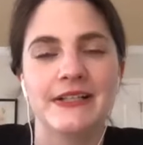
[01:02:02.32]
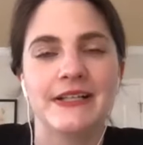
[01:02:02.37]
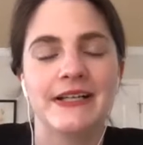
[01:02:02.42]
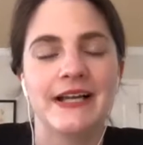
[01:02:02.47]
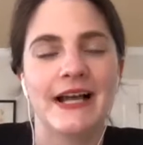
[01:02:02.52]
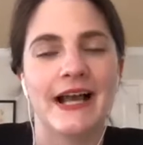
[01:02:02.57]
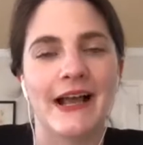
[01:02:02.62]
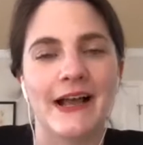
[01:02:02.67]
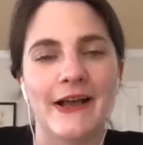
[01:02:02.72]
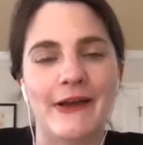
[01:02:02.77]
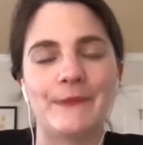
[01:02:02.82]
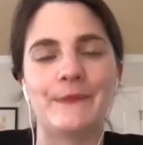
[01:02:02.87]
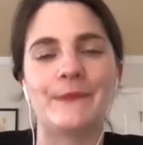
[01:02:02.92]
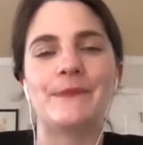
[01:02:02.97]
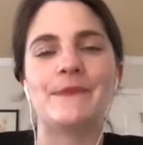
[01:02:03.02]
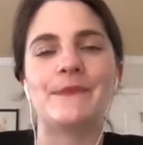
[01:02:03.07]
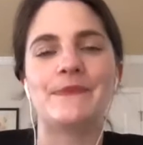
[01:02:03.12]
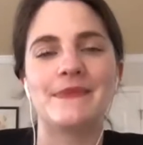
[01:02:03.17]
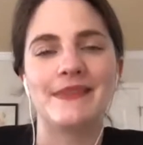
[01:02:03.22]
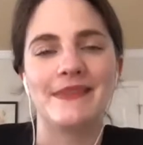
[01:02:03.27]
Um,
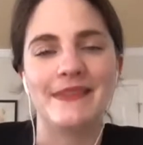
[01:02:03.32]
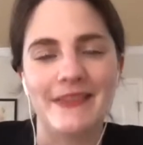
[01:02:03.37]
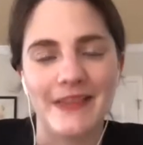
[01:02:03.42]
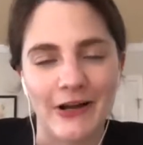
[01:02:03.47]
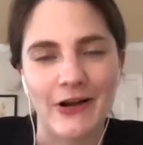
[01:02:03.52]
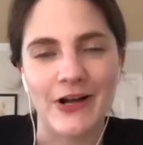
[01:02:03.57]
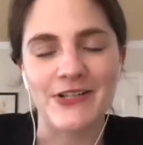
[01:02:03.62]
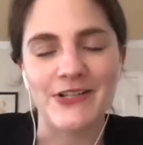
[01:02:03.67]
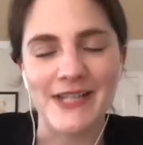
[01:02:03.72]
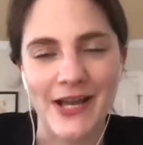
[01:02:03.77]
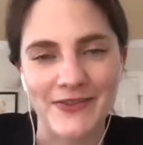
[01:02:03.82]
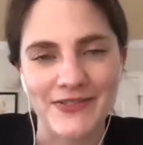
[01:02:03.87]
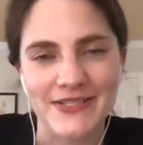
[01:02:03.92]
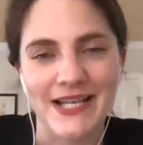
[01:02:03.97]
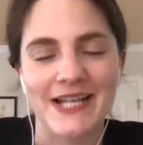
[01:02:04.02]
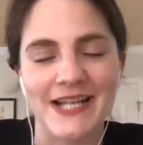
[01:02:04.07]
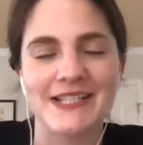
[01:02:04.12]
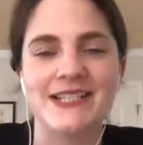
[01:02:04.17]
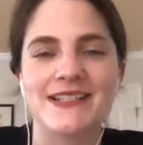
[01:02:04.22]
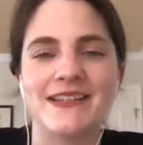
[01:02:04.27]
there are
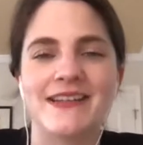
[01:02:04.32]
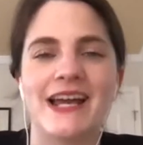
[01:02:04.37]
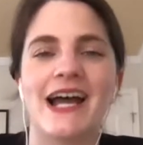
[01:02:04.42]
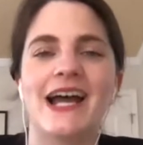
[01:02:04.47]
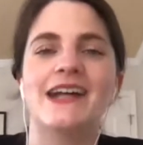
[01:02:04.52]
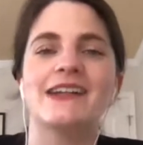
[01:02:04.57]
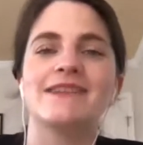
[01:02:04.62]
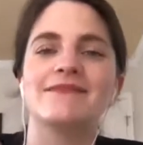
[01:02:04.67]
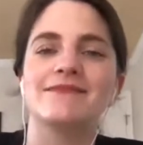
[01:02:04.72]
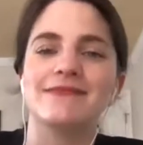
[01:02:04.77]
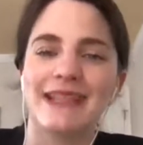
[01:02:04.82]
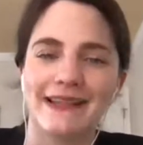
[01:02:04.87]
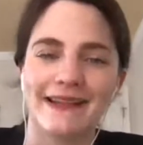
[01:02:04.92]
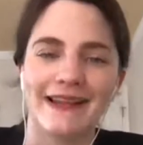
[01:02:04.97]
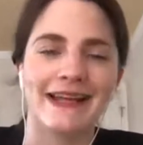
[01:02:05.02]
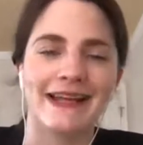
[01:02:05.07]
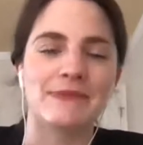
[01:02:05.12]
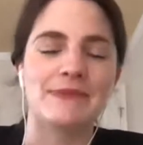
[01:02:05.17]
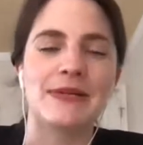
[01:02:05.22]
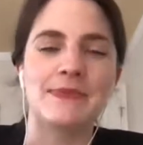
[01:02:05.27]
downsides to that in
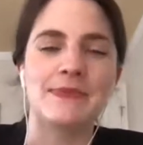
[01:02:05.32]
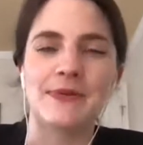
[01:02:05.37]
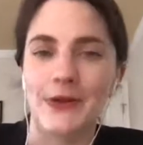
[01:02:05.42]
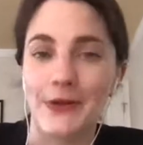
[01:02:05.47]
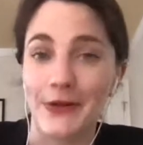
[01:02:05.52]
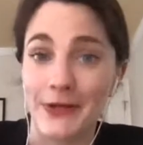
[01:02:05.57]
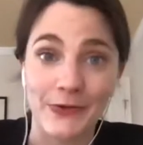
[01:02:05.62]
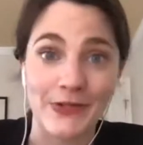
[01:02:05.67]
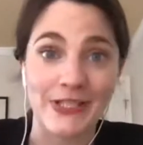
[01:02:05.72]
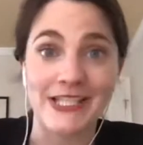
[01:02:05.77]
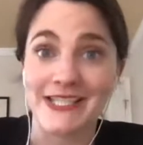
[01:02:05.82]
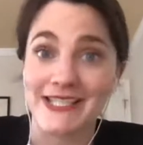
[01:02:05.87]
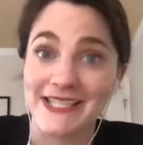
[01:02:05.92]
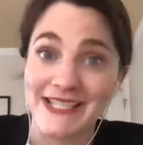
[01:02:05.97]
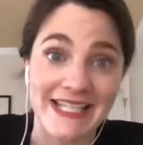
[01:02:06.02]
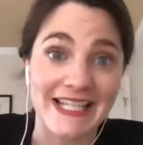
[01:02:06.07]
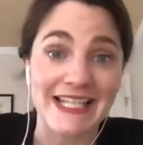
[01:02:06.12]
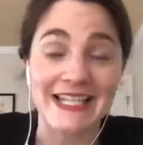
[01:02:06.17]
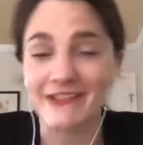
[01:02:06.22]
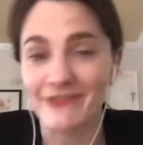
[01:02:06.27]
that people aren't going to
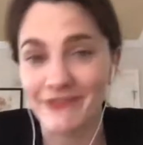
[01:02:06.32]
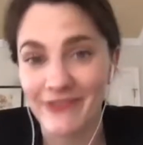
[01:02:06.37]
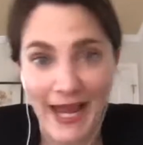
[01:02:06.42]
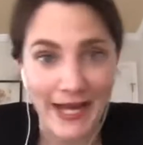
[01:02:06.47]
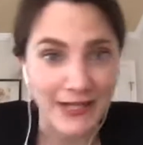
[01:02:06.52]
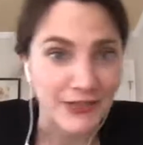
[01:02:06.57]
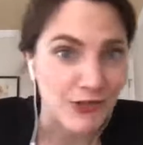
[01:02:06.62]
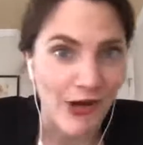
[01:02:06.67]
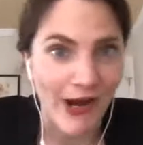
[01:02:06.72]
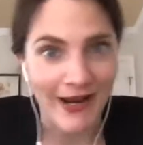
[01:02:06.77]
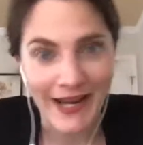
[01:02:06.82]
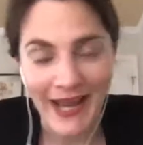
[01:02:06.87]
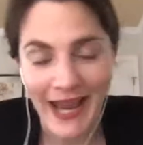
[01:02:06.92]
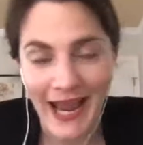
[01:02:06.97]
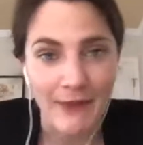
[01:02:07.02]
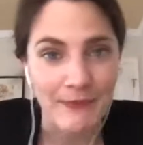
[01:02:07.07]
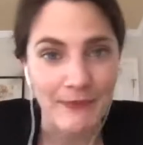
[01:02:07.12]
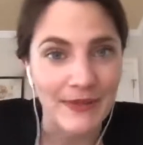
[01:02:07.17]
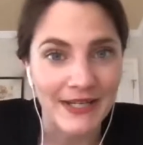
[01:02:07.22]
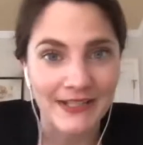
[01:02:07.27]
see the fact check
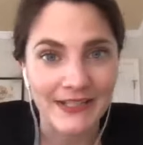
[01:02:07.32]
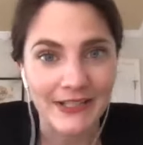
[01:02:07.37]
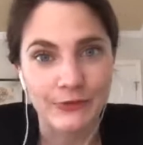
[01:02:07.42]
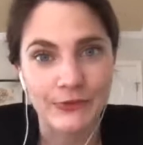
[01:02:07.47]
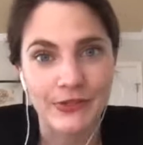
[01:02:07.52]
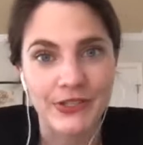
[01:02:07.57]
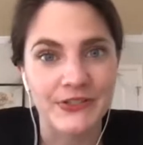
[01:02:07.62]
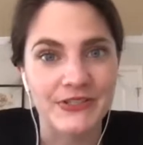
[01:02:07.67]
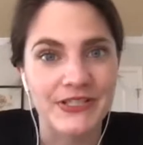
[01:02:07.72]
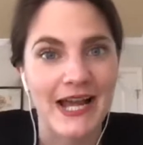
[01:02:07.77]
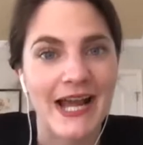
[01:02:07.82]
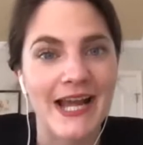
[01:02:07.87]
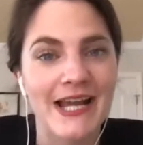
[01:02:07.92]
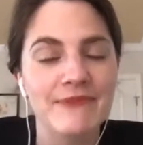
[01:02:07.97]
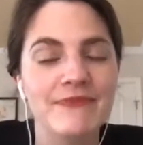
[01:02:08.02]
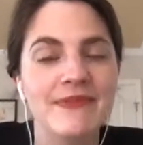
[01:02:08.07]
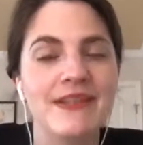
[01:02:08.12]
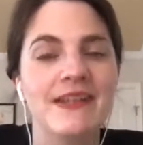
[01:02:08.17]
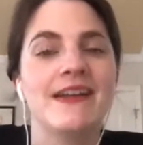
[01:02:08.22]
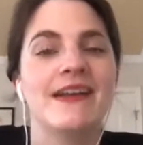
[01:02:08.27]
happen in real time
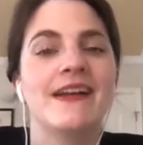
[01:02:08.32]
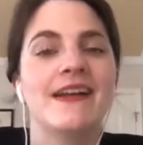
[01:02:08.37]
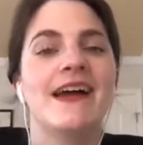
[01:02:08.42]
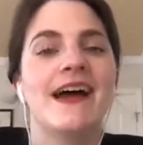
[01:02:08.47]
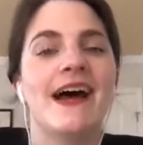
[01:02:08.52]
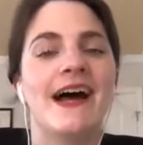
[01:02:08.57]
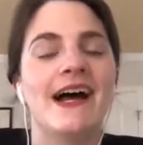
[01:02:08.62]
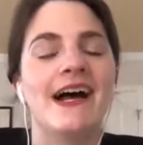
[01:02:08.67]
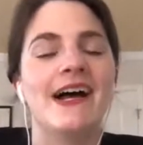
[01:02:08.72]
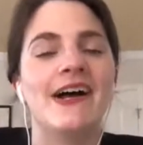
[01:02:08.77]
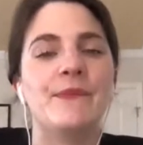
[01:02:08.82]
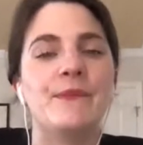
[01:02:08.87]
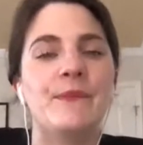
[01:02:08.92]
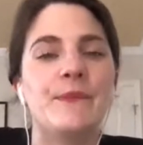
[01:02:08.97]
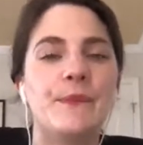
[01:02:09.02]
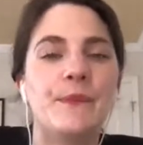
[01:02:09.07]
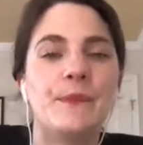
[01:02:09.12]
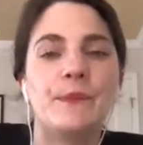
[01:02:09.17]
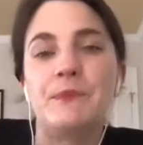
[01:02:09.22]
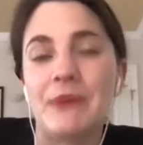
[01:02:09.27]

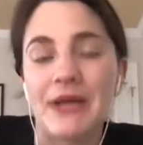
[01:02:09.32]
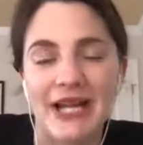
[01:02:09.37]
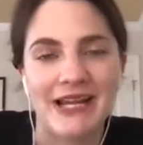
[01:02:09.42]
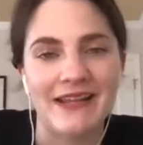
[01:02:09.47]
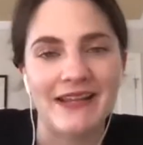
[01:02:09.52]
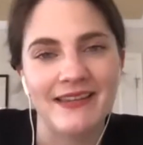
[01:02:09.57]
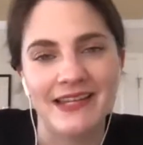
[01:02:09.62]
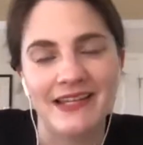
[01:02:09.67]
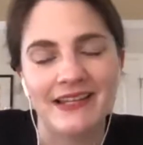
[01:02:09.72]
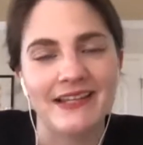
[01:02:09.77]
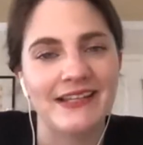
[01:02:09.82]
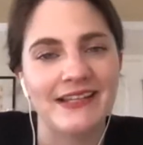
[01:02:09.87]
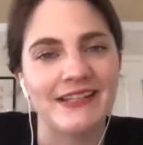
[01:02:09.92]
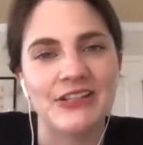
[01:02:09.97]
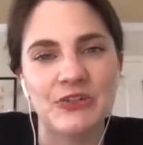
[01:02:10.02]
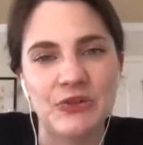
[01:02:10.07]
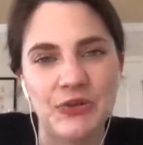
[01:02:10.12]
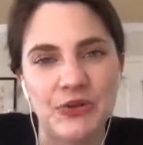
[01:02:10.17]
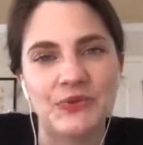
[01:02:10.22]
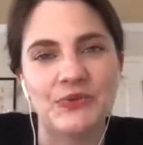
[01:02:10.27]
um, but i think
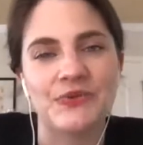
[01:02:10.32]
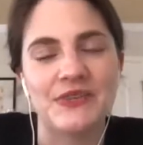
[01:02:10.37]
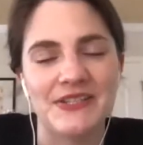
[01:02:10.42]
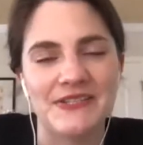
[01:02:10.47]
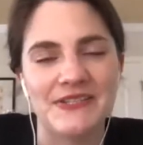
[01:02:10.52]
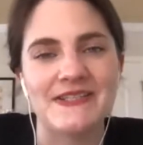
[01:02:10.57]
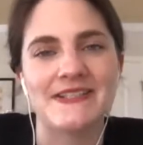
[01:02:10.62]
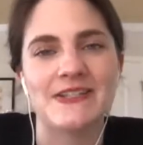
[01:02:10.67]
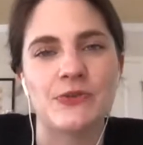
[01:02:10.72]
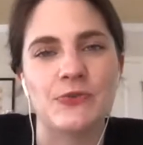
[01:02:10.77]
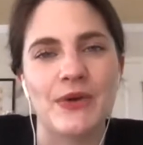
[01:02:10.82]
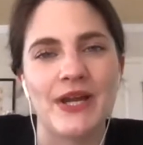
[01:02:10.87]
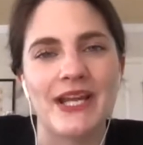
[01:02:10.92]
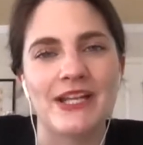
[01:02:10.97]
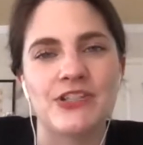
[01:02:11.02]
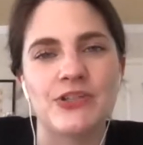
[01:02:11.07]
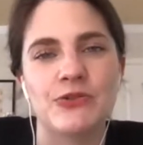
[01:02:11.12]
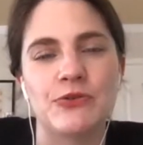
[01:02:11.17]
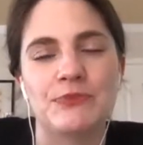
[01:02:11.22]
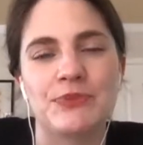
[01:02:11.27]
you know this is the
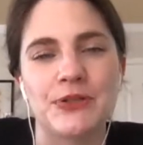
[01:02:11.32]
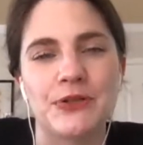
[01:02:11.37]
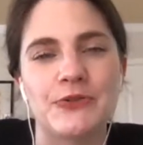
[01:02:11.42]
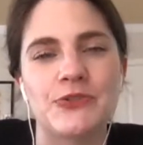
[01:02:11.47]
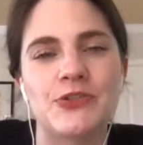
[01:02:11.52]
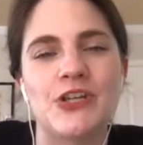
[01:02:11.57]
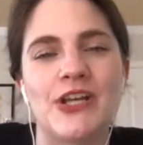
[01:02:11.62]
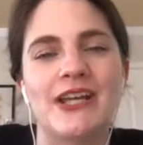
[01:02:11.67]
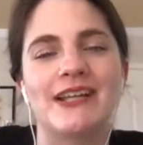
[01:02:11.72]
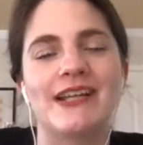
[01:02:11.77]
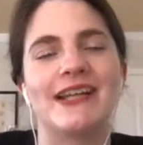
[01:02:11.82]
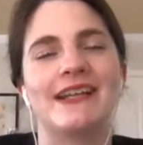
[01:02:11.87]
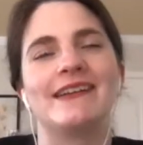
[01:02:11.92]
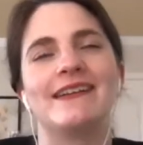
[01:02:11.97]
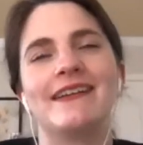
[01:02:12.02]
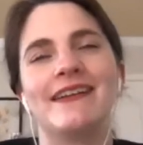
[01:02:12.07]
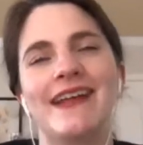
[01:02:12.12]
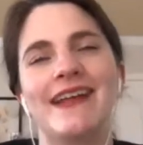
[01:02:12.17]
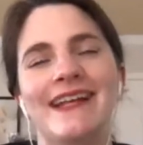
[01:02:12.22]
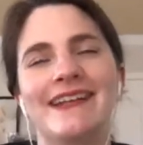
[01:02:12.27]
way to approach it
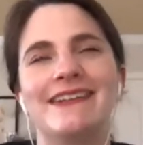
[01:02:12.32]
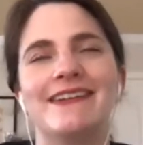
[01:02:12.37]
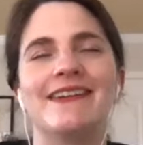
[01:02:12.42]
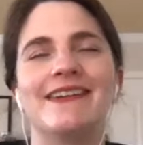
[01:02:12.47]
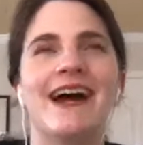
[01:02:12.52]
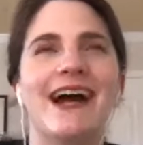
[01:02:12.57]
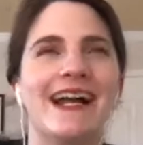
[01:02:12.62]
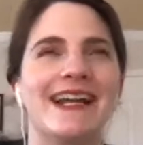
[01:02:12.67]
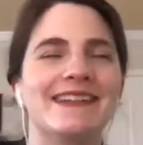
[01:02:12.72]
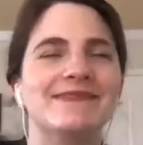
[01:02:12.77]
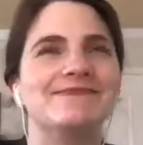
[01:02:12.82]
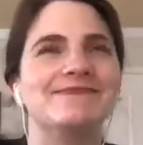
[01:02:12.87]
and and i